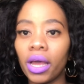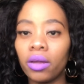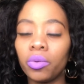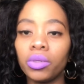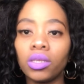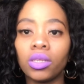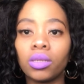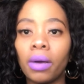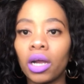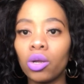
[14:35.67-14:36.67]
and it was,
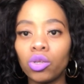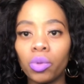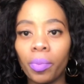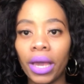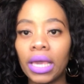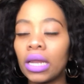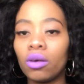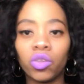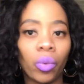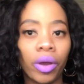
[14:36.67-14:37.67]
my clothes were baggy and I
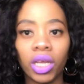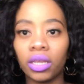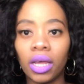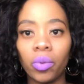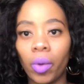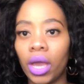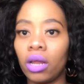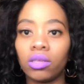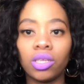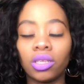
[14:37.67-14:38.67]
was wearing it that way, and
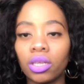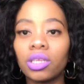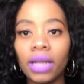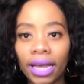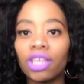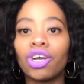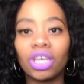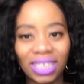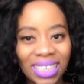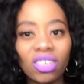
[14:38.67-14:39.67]
I was just like
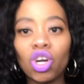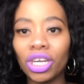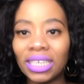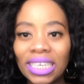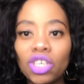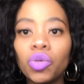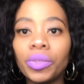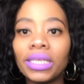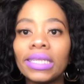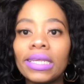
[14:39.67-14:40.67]
still
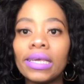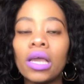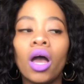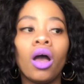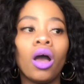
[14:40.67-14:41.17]
continuously